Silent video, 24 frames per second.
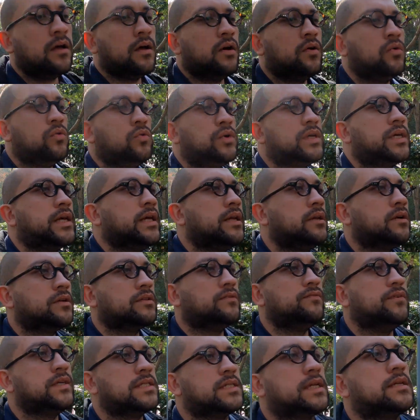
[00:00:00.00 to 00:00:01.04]
who cannot
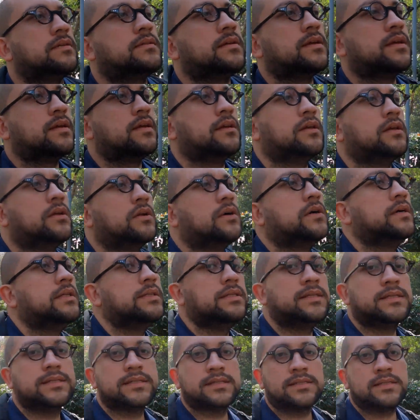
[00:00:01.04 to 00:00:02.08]
visit
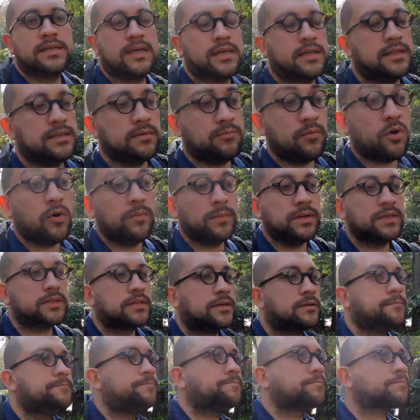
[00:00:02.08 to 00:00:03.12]
at the moment.
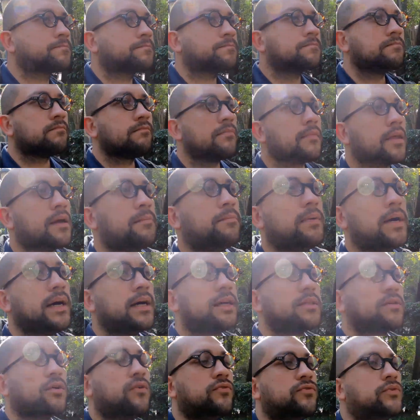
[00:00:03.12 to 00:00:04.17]

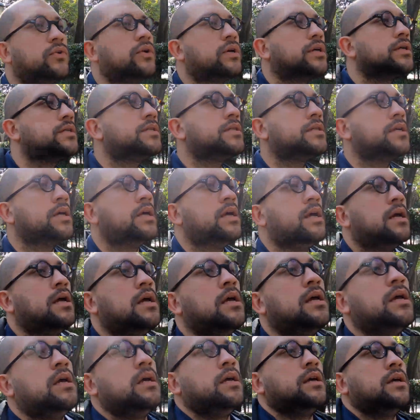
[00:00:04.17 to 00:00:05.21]
But of course,
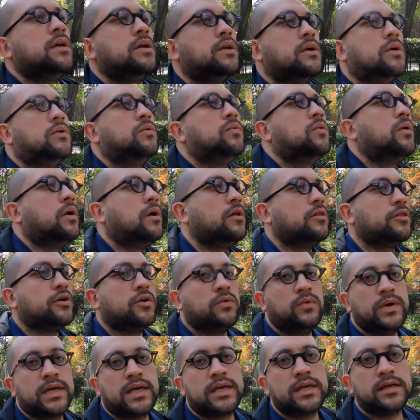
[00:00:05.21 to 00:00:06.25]

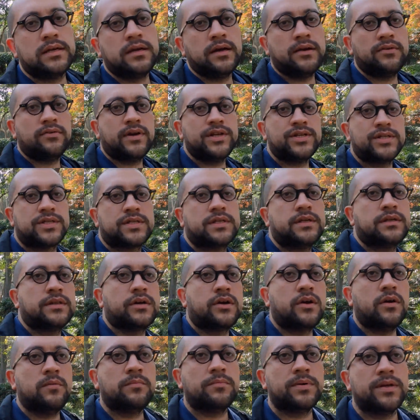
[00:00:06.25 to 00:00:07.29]
although we can register the
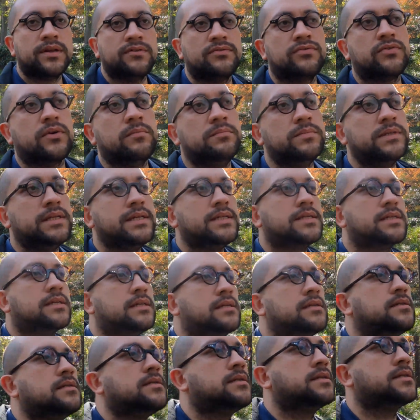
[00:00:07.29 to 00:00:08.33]
company from
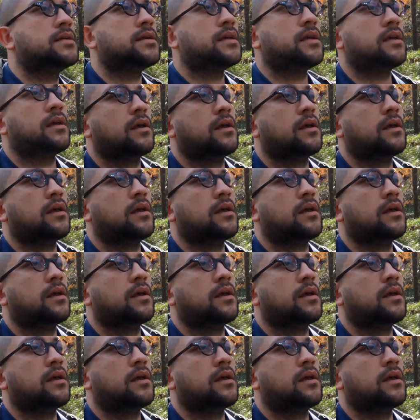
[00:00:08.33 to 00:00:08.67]
distance,